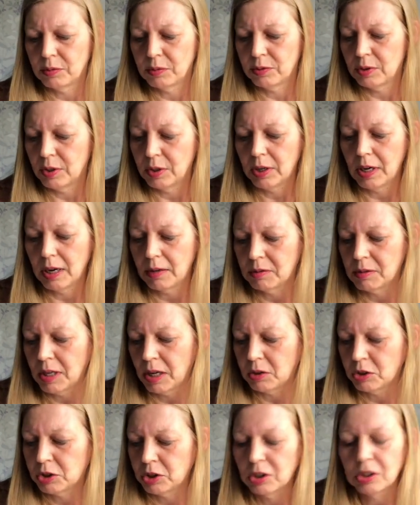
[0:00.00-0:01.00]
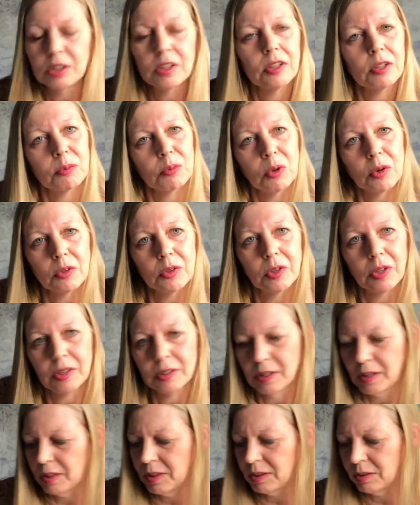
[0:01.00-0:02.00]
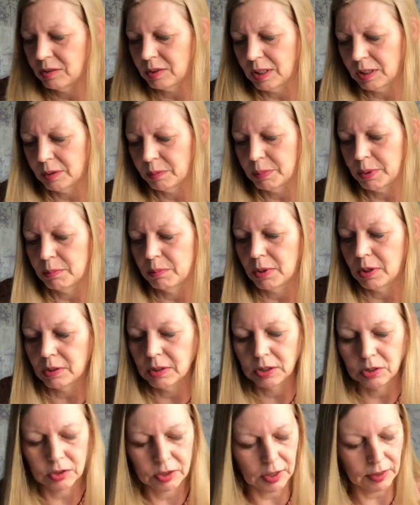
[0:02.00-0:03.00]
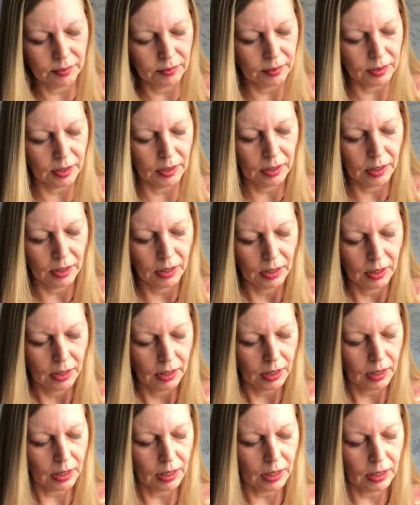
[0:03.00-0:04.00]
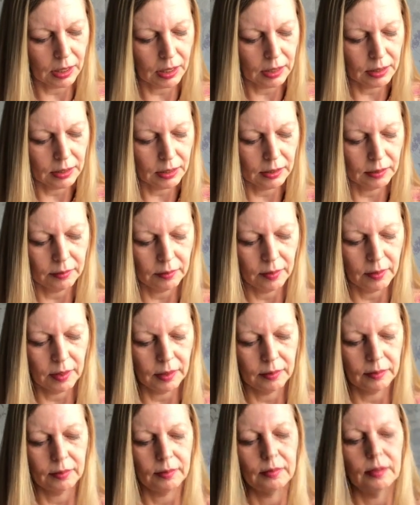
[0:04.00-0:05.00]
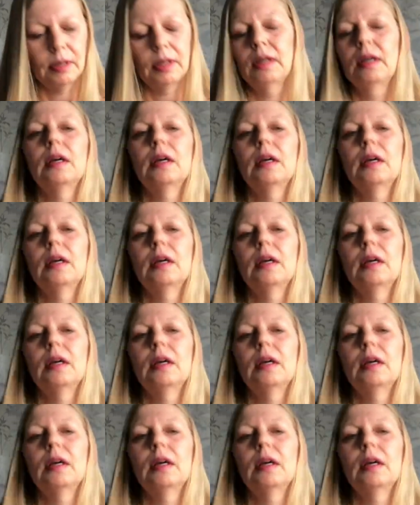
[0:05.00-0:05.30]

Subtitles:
So I'll show you the one that I think is a little bit more interesting, and it's this.